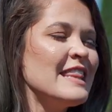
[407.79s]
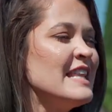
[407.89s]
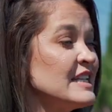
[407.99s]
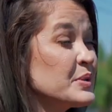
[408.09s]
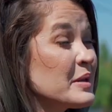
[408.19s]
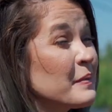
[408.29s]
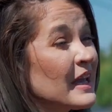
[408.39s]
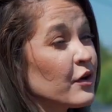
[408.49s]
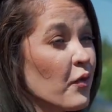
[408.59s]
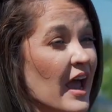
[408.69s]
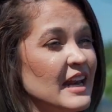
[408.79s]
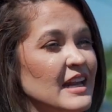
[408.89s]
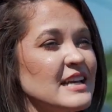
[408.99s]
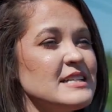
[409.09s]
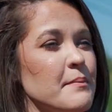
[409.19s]
This one being red
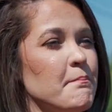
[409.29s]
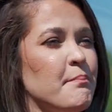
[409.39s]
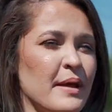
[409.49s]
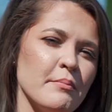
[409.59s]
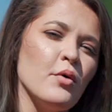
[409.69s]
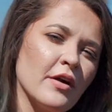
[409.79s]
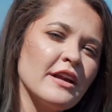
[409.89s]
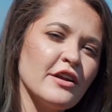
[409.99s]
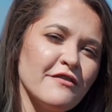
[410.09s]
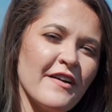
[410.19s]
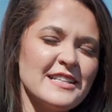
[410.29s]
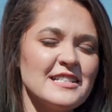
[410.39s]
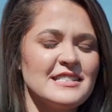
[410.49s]
is a bit more in your face.